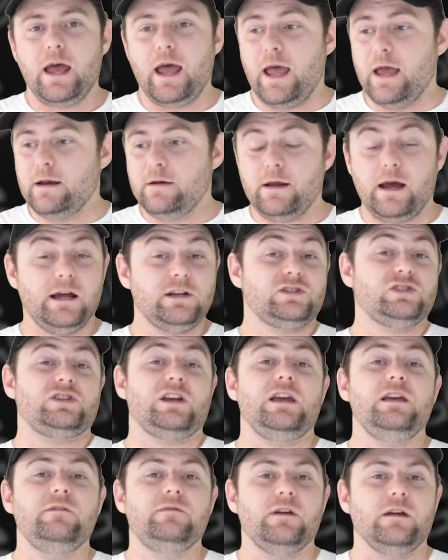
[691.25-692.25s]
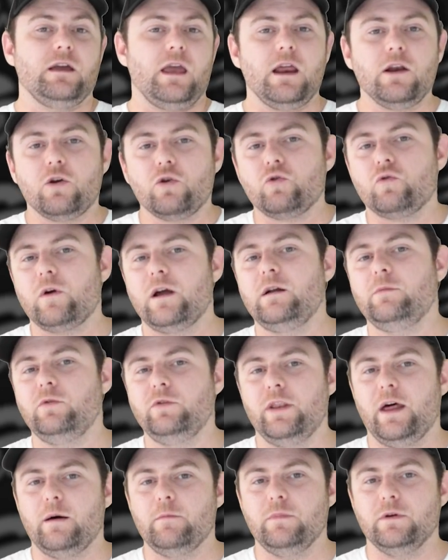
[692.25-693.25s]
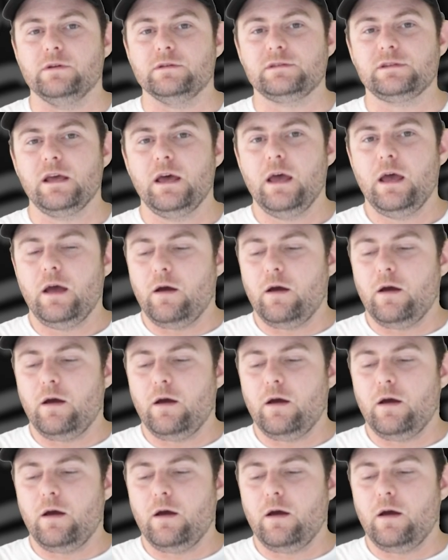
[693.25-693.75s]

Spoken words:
and achieving incredible numbers.